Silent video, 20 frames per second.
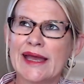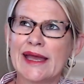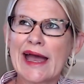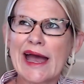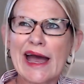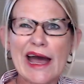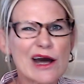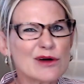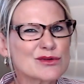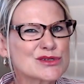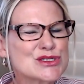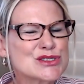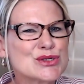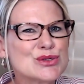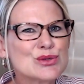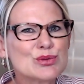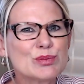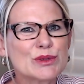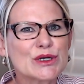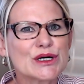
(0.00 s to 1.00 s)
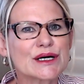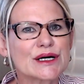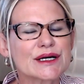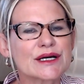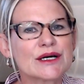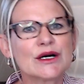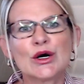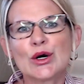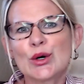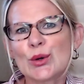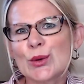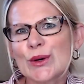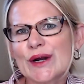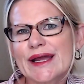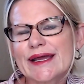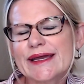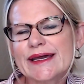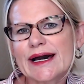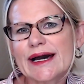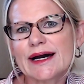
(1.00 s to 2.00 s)
how-to book or a
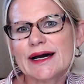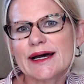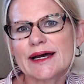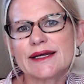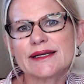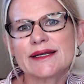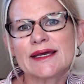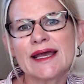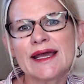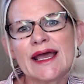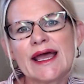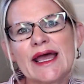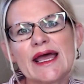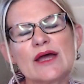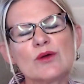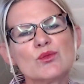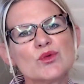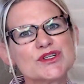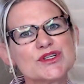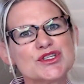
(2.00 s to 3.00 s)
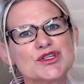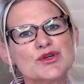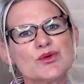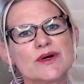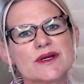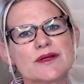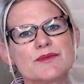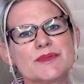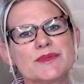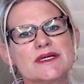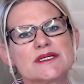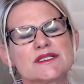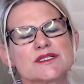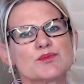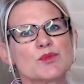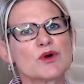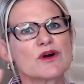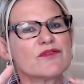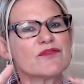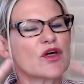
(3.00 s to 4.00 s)
guide. And what you want to be is more
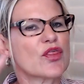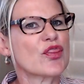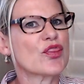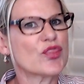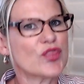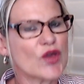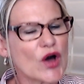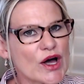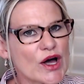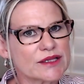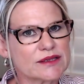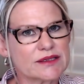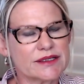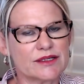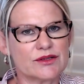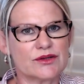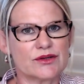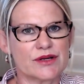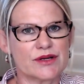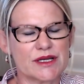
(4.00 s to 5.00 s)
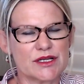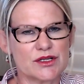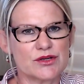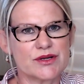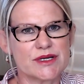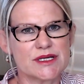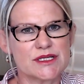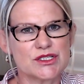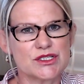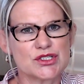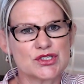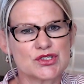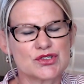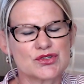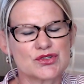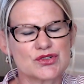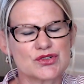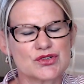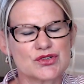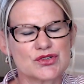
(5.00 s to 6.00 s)
of a thought leader in your
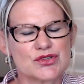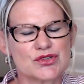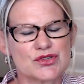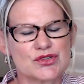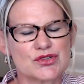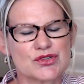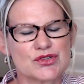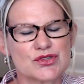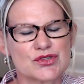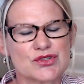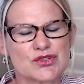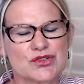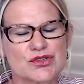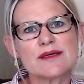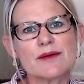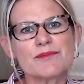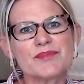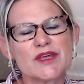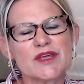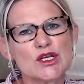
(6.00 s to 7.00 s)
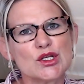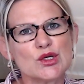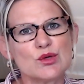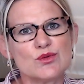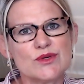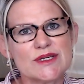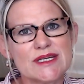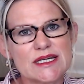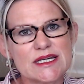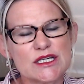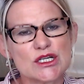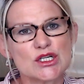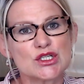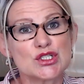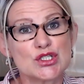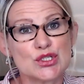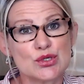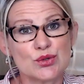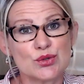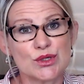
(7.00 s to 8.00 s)
industry. You want something unique
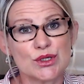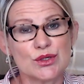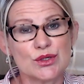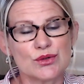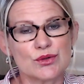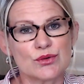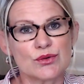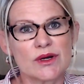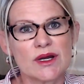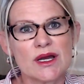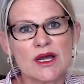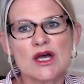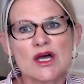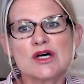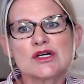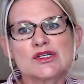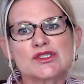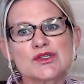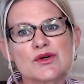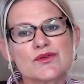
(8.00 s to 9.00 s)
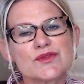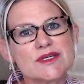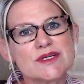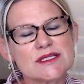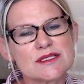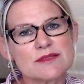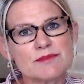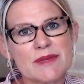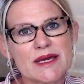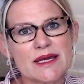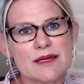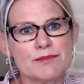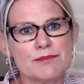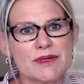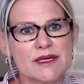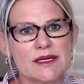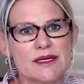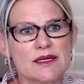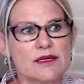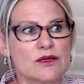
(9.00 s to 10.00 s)
to you. So this may
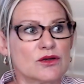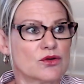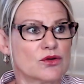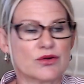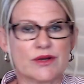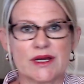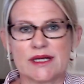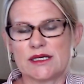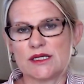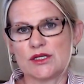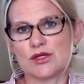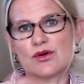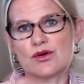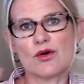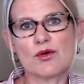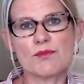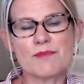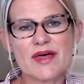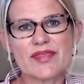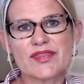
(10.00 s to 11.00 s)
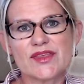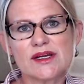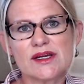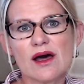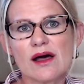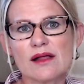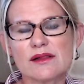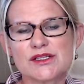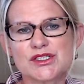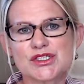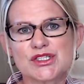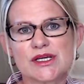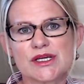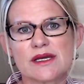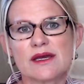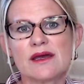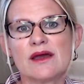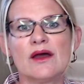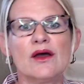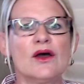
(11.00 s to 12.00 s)
be creating your own methodology,
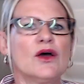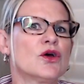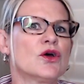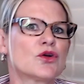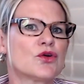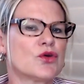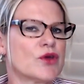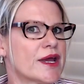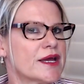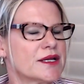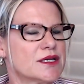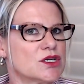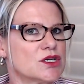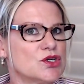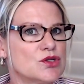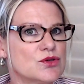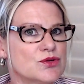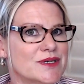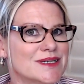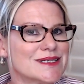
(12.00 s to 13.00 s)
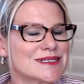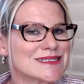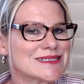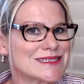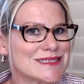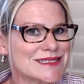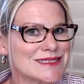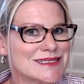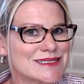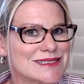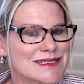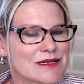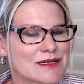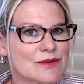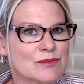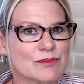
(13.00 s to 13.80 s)
creating a unique system,